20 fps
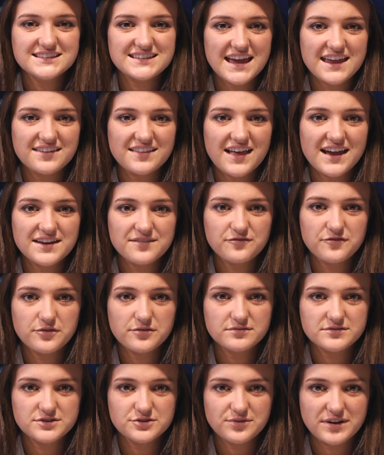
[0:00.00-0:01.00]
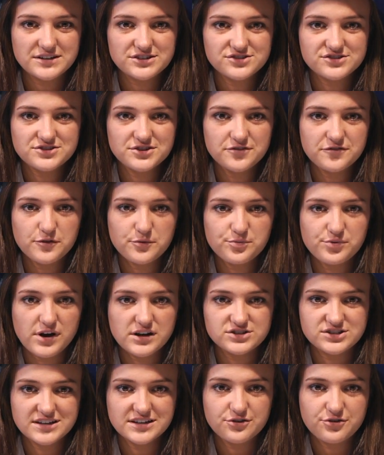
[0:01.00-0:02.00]
deadline for, to register for
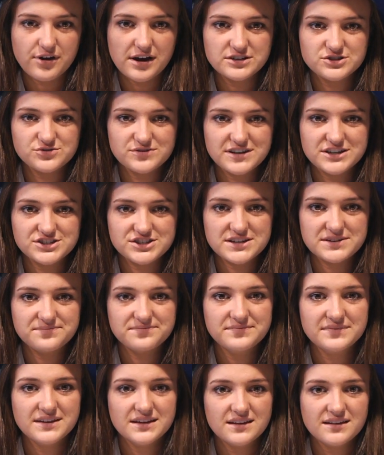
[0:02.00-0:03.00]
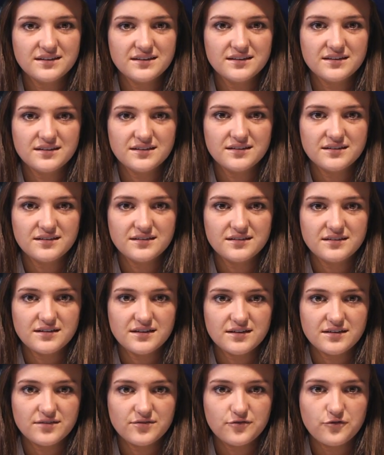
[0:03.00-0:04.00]
project graduation.
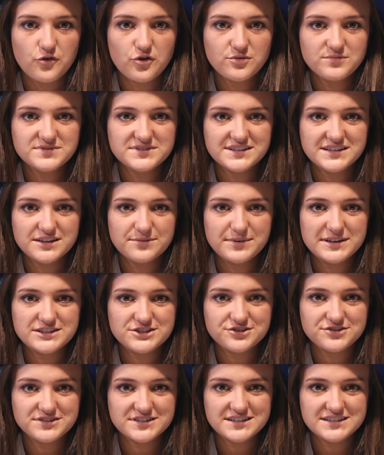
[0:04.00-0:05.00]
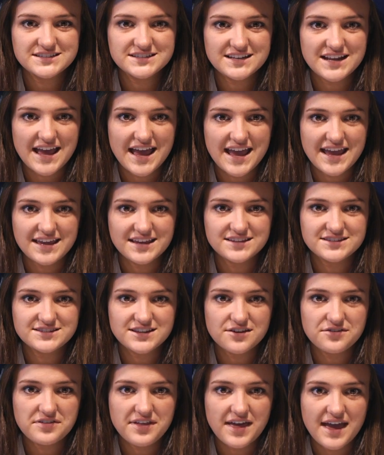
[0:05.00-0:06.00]
Forms need to be turned in today
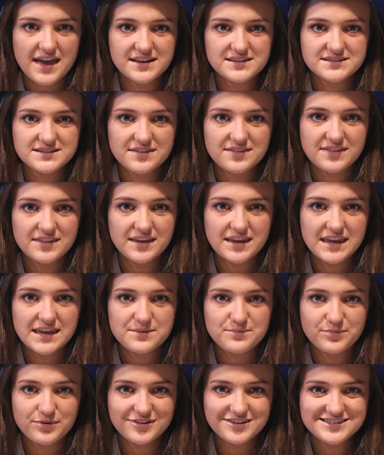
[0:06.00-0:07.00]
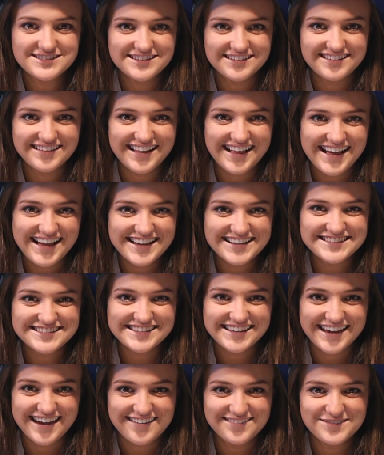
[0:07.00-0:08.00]
so that the
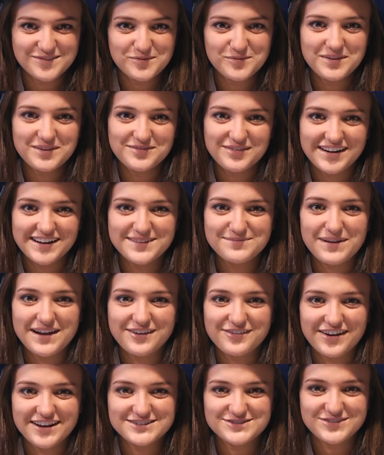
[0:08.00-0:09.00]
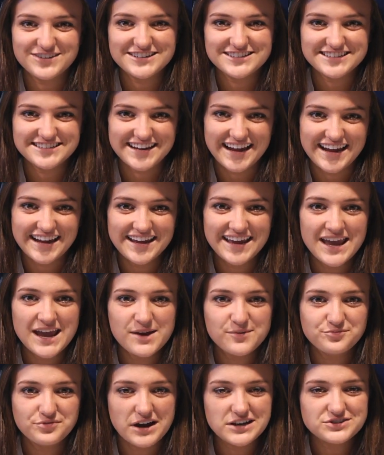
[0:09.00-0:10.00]
personalized gift will be ready by graduation night.
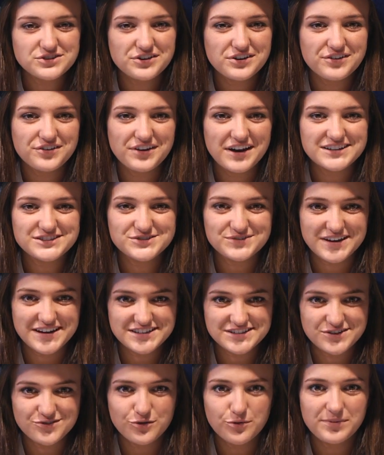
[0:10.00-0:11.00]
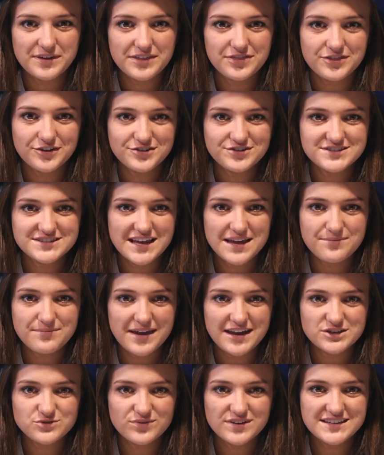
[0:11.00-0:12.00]
Project graduation will be Thursday,
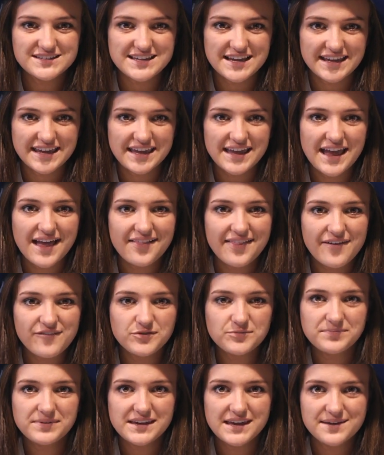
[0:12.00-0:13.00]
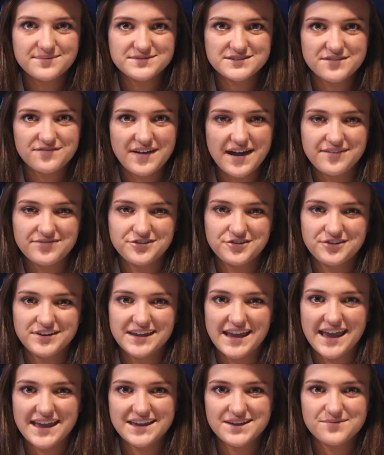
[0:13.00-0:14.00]
May 22nd, 11 p.m. to 5:30
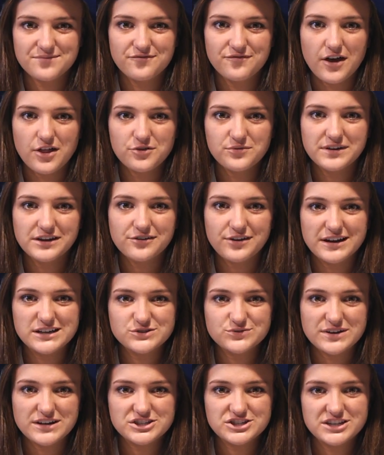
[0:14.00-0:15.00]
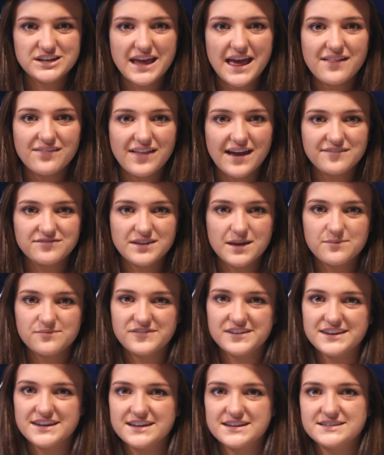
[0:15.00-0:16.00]
a.m. following graduation at Lifetime
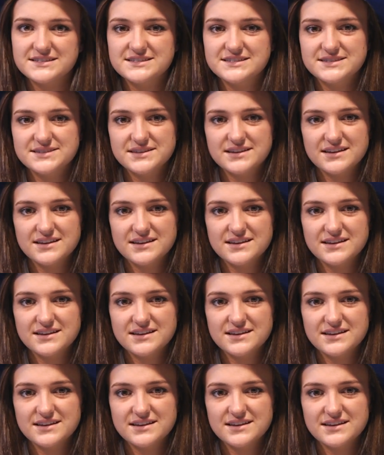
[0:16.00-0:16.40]
Fitness.